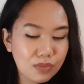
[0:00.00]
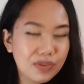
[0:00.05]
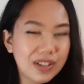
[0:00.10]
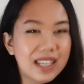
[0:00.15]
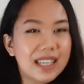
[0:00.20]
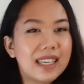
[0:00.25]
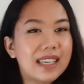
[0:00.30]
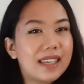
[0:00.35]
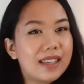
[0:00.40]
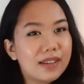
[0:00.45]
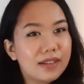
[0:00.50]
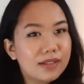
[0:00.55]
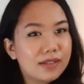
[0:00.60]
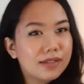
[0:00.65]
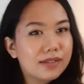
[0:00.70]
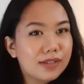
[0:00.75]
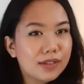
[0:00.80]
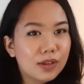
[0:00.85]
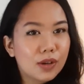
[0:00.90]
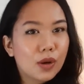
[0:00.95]
I don't really,
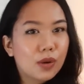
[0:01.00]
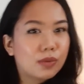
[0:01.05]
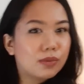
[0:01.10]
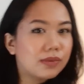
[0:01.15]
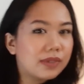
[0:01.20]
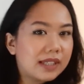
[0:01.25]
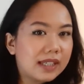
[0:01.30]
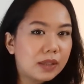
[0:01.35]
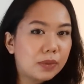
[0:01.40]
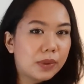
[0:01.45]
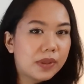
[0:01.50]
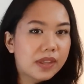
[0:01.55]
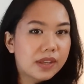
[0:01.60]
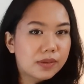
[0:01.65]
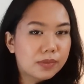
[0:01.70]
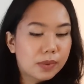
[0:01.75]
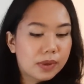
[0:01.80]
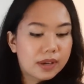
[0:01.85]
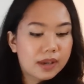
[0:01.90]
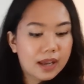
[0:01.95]
you know, deal
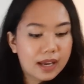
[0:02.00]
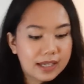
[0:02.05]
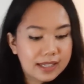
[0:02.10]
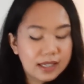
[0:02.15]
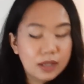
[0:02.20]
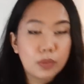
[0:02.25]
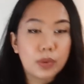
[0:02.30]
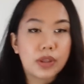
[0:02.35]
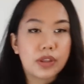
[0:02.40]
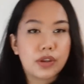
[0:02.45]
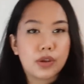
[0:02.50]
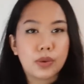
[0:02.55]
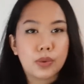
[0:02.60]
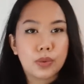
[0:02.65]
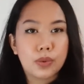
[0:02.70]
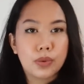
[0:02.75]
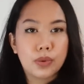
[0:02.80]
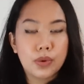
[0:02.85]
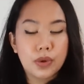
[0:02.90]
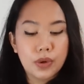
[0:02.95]
with this one. I deal with
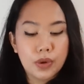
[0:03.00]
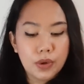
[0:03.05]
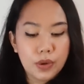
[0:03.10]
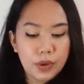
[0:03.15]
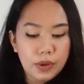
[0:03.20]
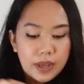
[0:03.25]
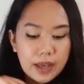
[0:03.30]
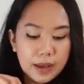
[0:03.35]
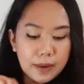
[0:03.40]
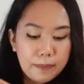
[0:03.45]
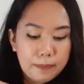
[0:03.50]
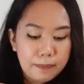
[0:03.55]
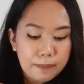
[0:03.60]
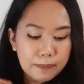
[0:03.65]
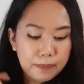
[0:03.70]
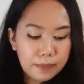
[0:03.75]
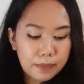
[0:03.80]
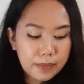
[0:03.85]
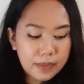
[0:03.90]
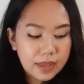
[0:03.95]
you, okay?
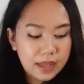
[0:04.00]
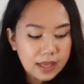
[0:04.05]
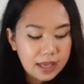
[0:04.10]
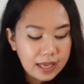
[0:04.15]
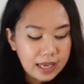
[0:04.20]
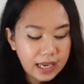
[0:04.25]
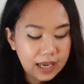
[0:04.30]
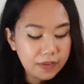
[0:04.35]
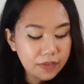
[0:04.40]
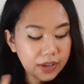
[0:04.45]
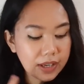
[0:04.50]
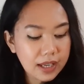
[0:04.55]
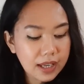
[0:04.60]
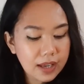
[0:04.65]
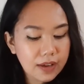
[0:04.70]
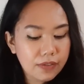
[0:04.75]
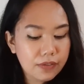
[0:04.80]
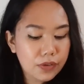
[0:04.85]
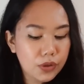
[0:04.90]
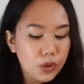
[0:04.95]

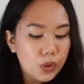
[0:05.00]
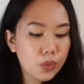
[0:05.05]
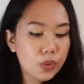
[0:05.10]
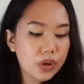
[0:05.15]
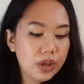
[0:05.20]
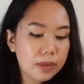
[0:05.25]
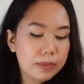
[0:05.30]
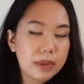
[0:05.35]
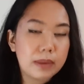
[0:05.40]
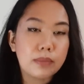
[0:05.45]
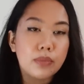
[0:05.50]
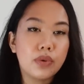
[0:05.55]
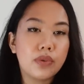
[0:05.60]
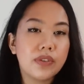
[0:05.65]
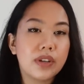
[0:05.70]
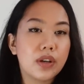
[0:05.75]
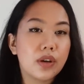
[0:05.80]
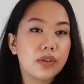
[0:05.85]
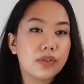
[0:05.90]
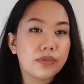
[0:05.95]
Even if you were to be
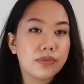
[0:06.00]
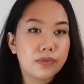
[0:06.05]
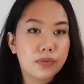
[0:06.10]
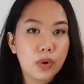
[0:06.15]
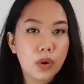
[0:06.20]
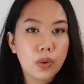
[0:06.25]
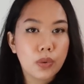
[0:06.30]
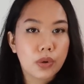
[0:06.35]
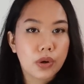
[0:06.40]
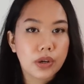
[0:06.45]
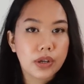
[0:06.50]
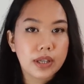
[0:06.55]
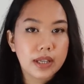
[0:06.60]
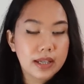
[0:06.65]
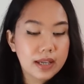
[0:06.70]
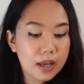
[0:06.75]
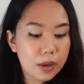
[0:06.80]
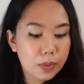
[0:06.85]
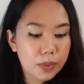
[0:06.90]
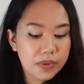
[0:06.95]
moving on
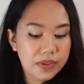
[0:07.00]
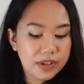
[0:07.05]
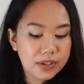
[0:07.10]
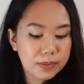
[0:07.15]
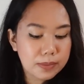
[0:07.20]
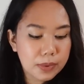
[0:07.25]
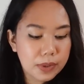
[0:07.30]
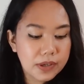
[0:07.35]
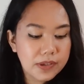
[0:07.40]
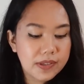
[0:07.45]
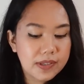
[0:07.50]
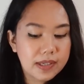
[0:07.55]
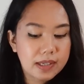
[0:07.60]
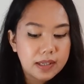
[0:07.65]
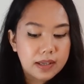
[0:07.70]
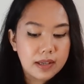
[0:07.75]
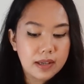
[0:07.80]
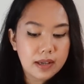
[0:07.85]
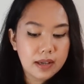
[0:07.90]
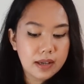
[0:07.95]
forward and not with this
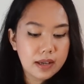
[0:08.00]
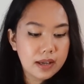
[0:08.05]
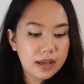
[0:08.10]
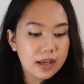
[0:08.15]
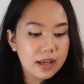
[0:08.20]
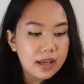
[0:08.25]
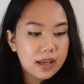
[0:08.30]
person,